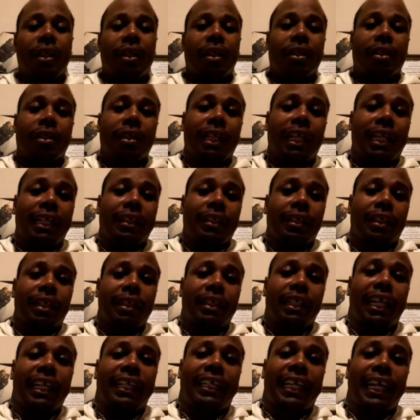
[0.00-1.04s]
Right, so like, a nigga
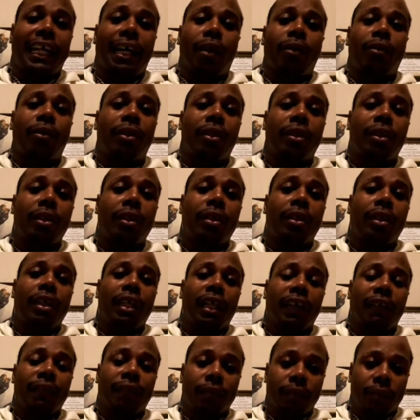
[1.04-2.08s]
spray you.
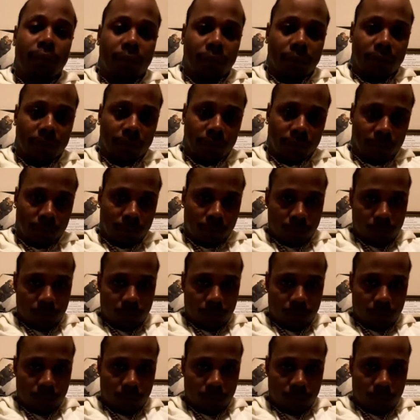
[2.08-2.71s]
Explain that.